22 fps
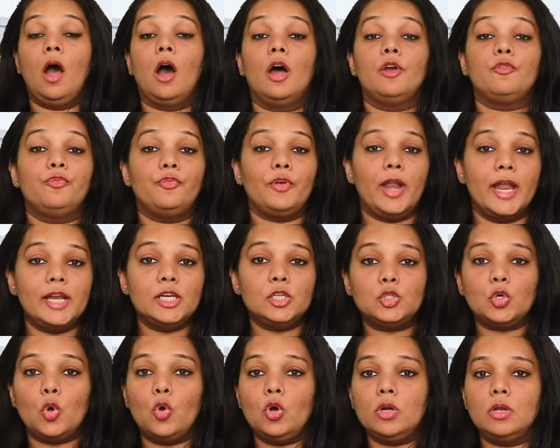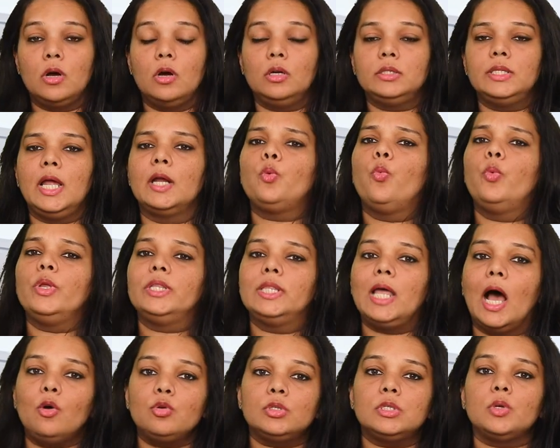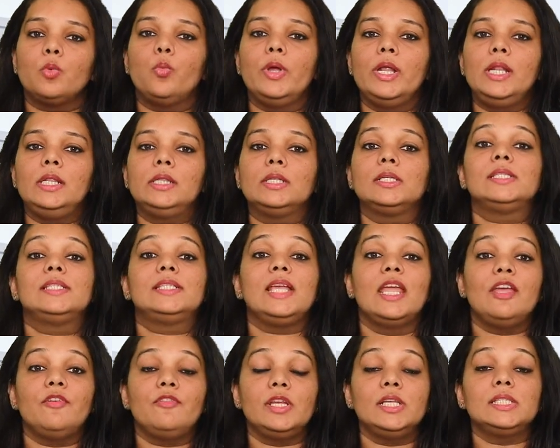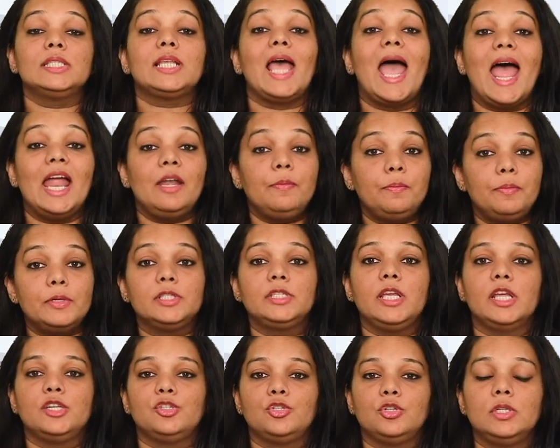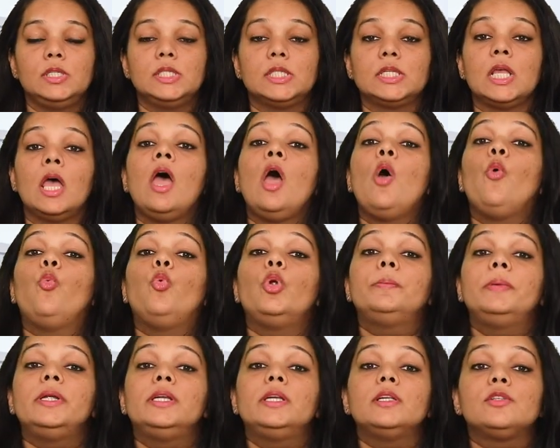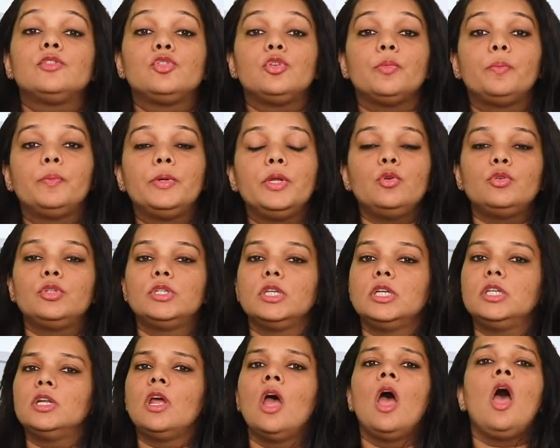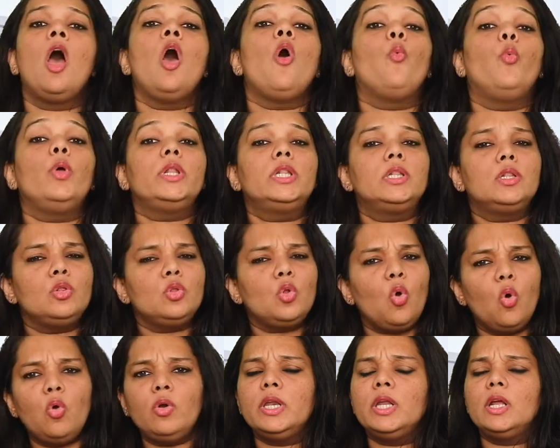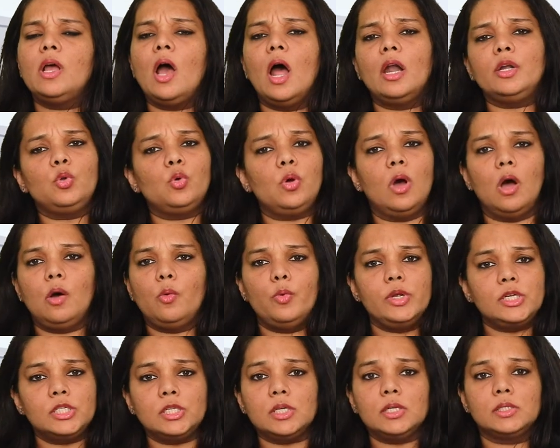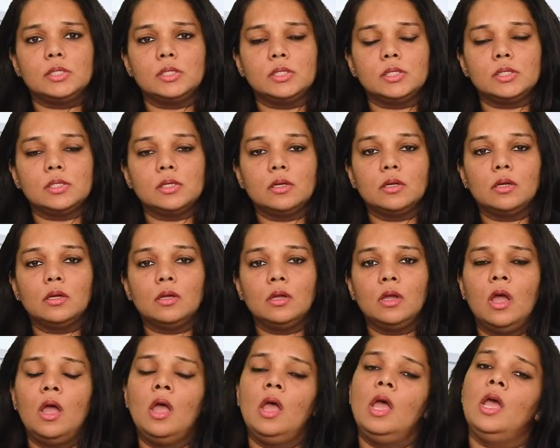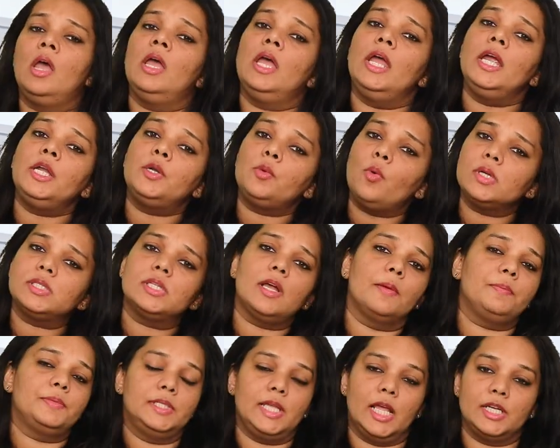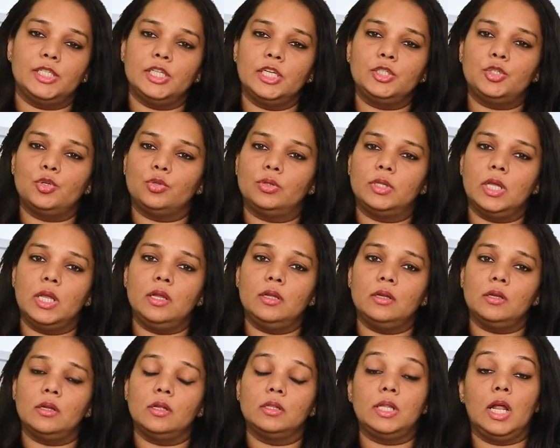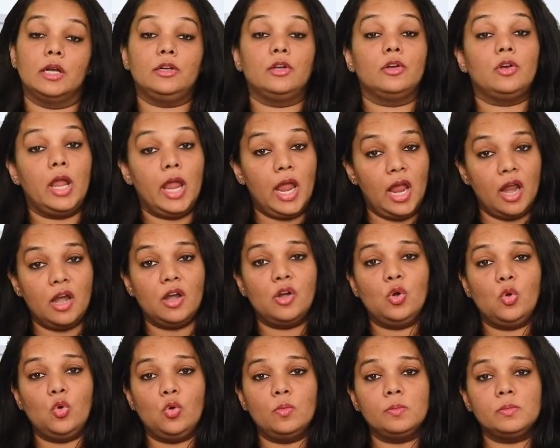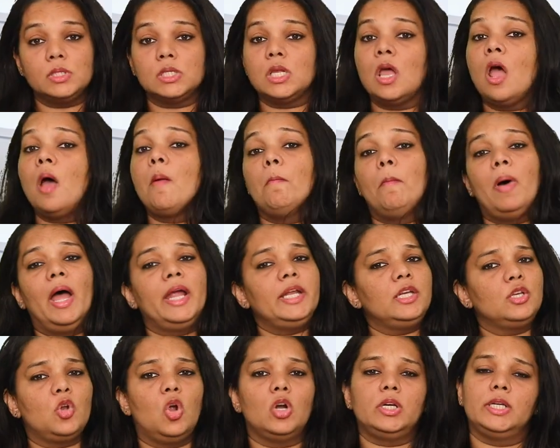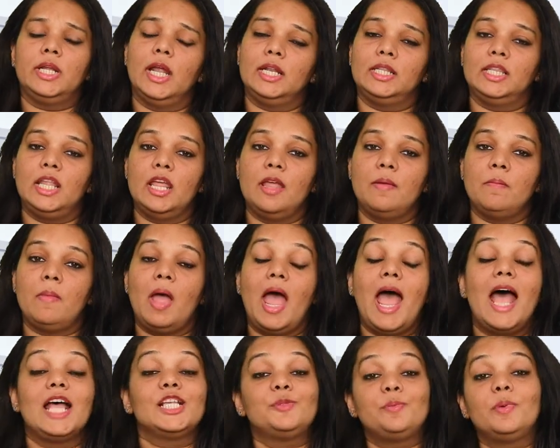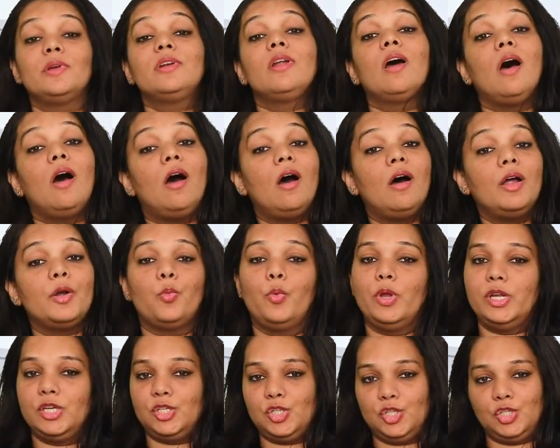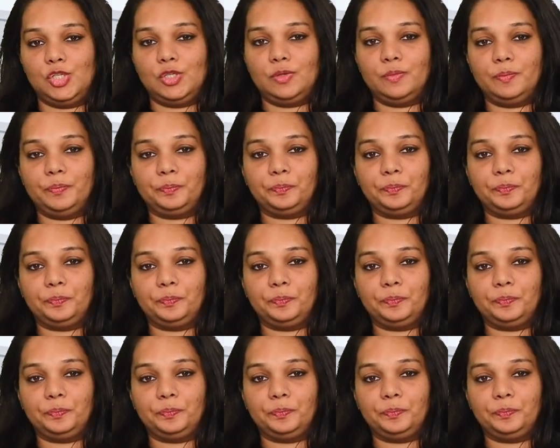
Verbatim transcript: Her friend told her that without a will, the savings and possessions would be distributed with no regard to her wishes. It was upsetting to think that her heirlooms might not get them as per her wish.